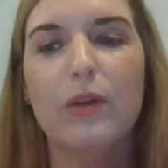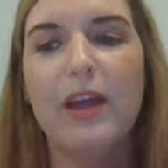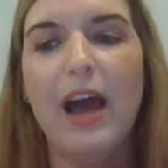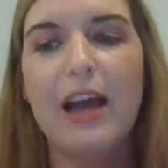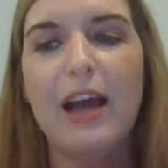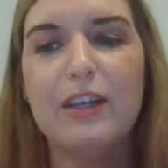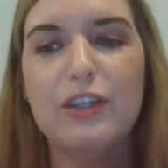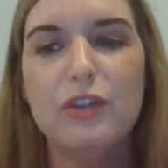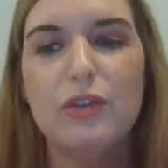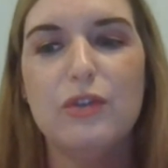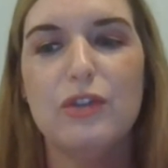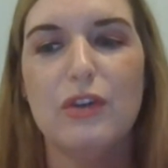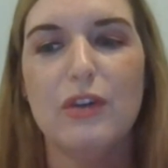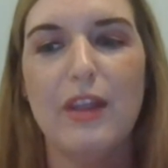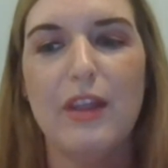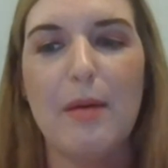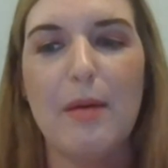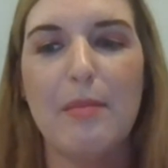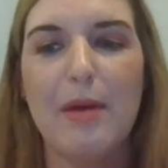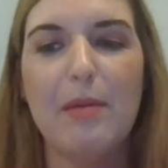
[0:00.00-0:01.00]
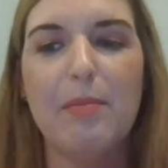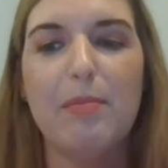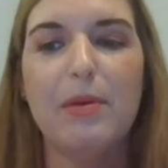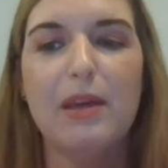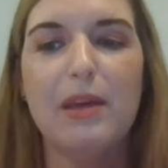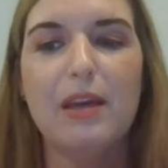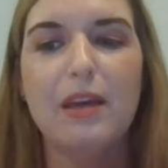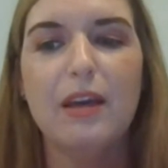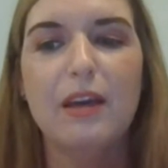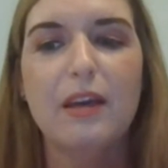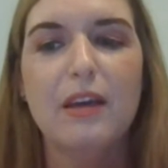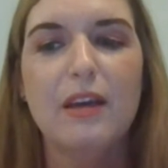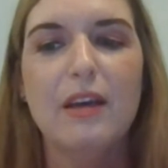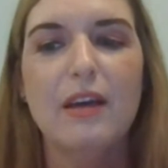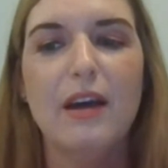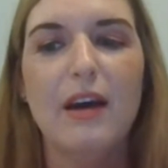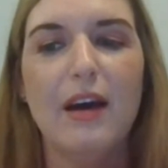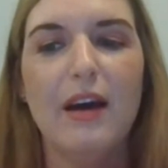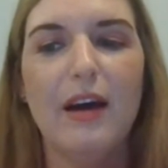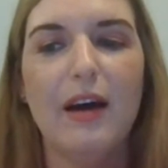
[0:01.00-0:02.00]
or the end user that might be
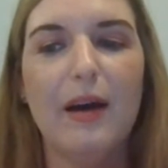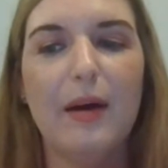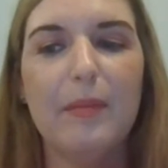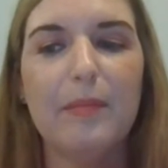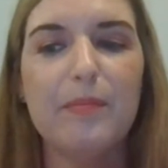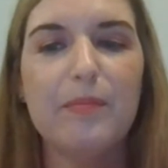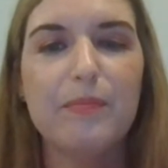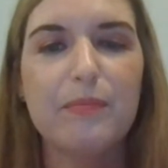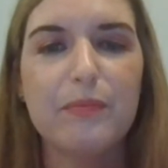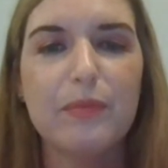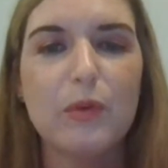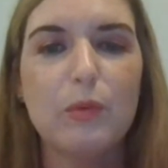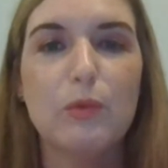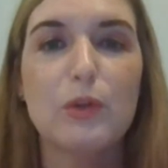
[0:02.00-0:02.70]
um,